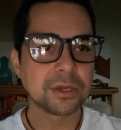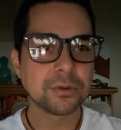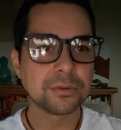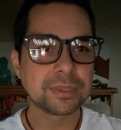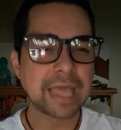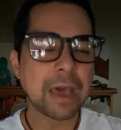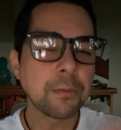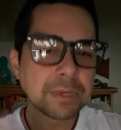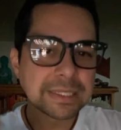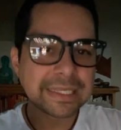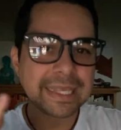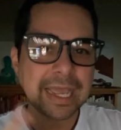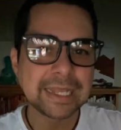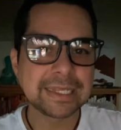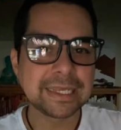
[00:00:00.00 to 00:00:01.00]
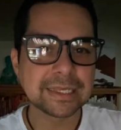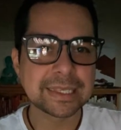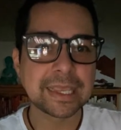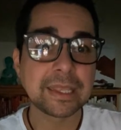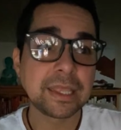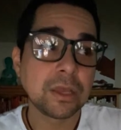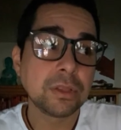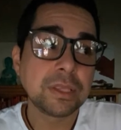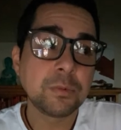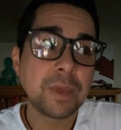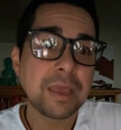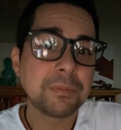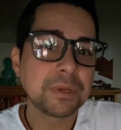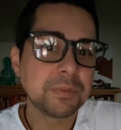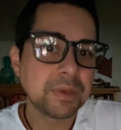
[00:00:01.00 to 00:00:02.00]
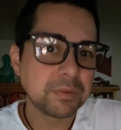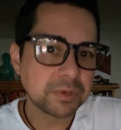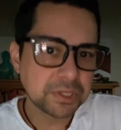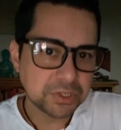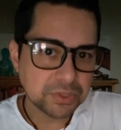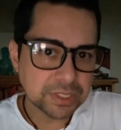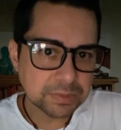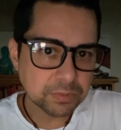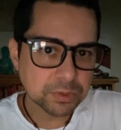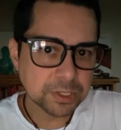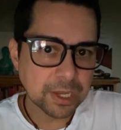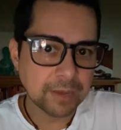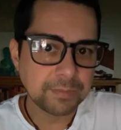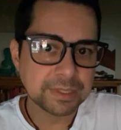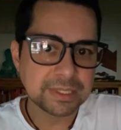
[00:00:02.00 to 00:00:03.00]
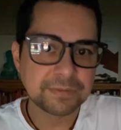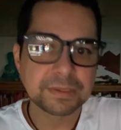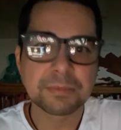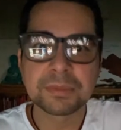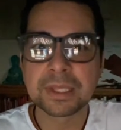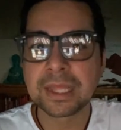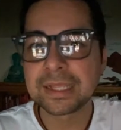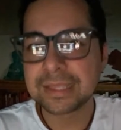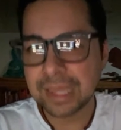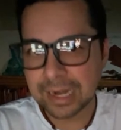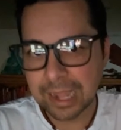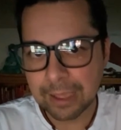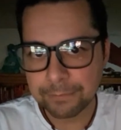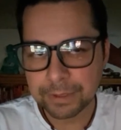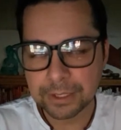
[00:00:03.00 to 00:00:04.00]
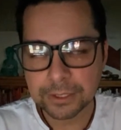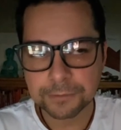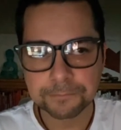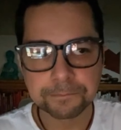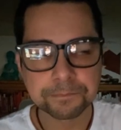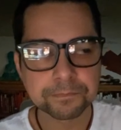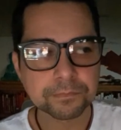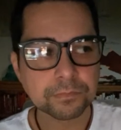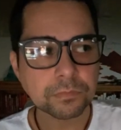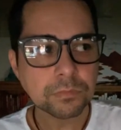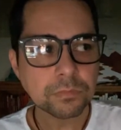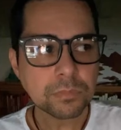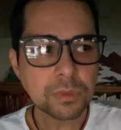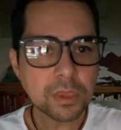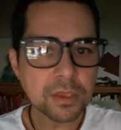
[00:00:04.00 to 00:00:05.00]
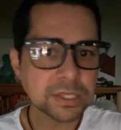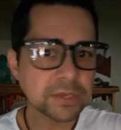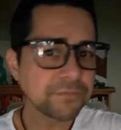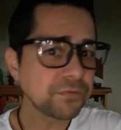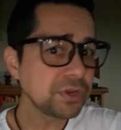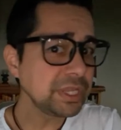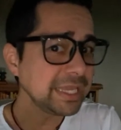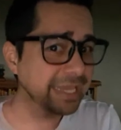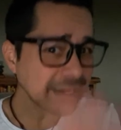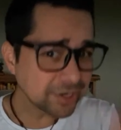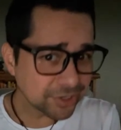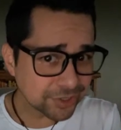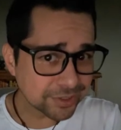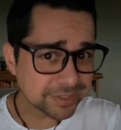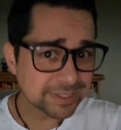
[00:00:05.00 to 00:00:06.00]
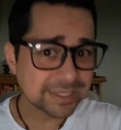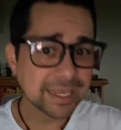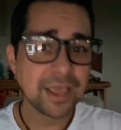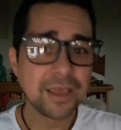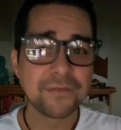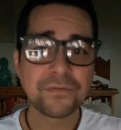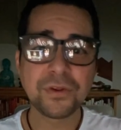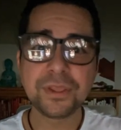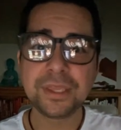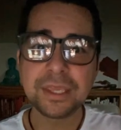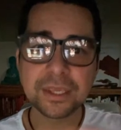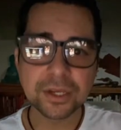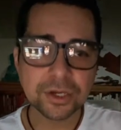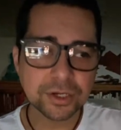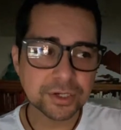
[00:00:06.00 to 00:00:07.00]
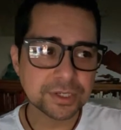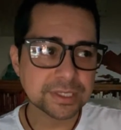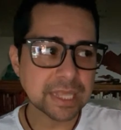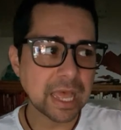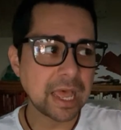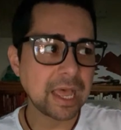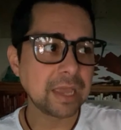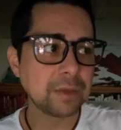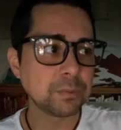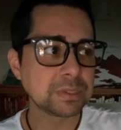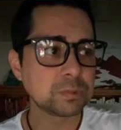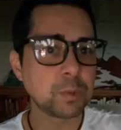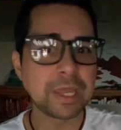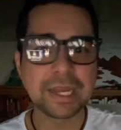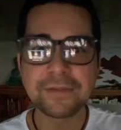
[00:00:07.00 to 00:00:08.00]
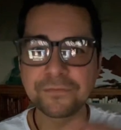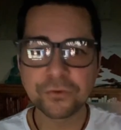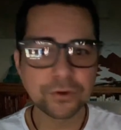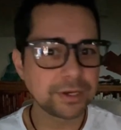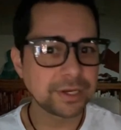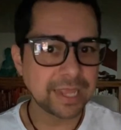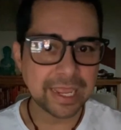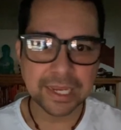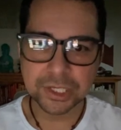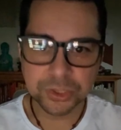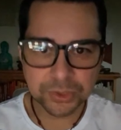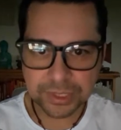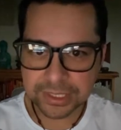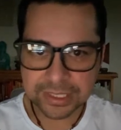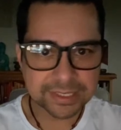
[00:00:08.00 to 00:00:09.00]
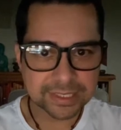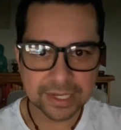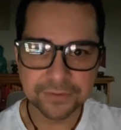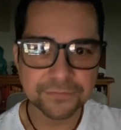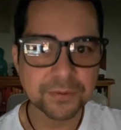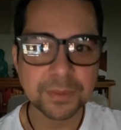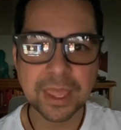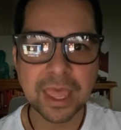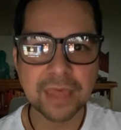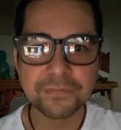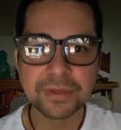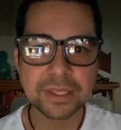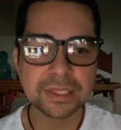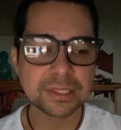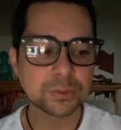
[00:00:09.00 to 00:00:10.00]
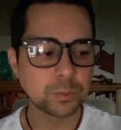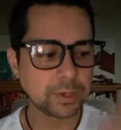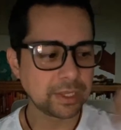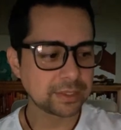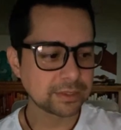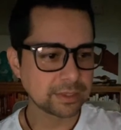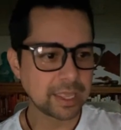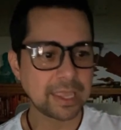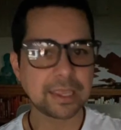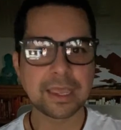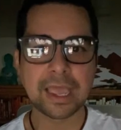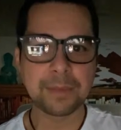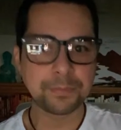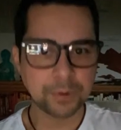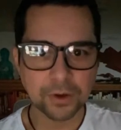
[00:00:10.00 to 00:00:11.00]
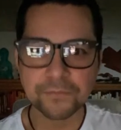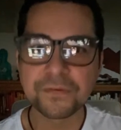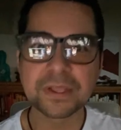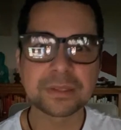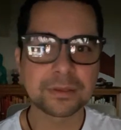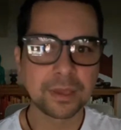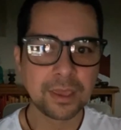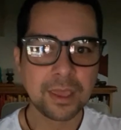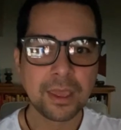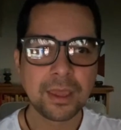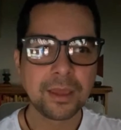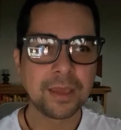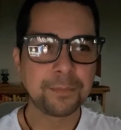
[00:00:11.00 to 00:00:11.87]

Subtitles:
so that was the idea. Like the only way I'm going to be able to do this full time is if something like that happened. So for years, I was waiting for an angel to descend from the heavens with like a perfect